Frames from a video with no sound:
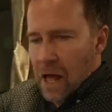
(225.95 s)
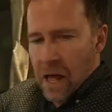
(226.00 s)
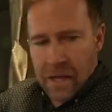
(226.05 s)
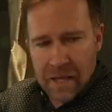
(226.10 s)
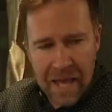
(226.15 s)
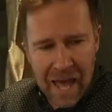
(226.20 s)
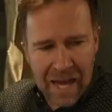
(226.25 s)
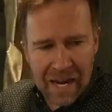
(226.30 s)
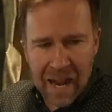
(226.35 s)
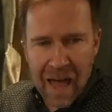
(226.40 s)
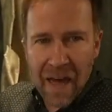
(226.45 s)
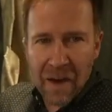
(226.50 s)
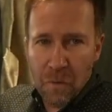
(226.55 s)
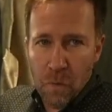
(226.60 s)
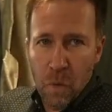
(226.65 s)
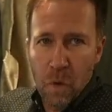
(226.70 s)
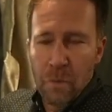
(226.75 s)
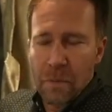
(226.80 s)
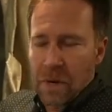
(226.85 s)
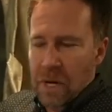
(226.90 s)
Yeah, a lot of
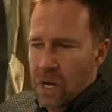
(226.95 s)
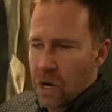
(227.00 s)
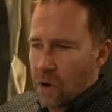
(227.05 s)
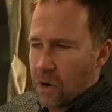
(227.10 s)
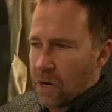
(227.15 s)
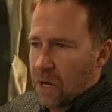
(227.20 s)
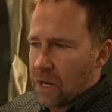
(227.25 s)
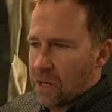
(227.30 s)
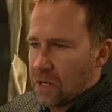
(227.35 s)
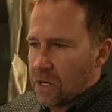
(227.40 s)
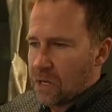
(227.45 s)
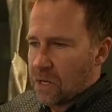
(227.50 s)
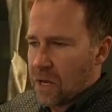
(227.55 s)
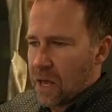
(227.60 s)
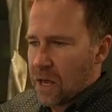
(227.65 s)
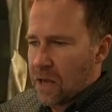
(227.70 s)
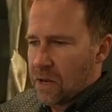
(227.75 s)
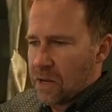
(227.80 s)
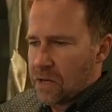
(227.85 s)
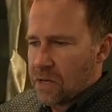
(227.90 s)
room in here
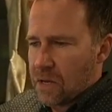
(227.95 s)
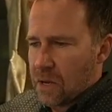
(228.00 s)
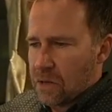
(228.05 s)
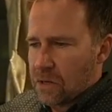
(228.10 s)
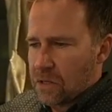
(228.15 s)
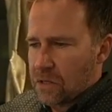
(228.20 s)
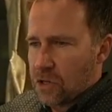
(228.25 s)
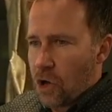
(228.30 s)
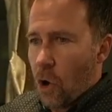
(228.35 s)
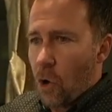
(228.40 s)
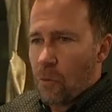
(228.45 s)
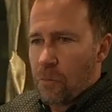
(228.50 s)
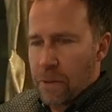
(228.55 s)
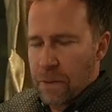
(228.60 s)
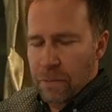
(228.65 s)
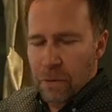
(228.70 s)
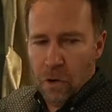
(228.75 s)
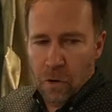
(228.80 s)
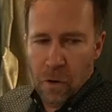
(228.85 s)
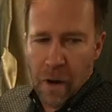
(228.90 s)
to tow
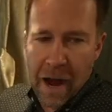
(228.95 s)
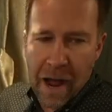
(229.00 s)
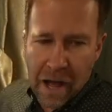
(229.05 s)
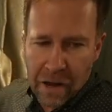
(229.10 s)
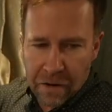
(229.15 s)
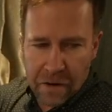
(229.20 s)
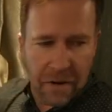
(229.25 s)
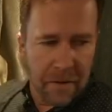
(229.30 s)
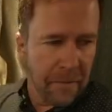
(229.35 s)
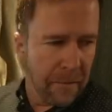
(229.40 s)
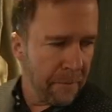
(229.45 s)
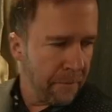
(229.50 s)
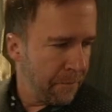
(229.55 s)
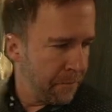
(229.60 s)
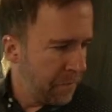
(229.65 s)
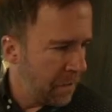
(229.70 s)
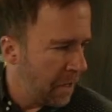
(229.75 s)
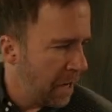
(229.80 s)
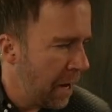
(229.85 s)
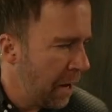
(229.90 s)
people around,
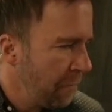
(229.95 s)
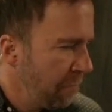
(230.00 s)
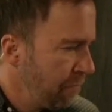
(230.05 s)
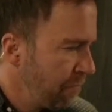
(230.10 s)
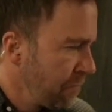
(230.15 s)
you know?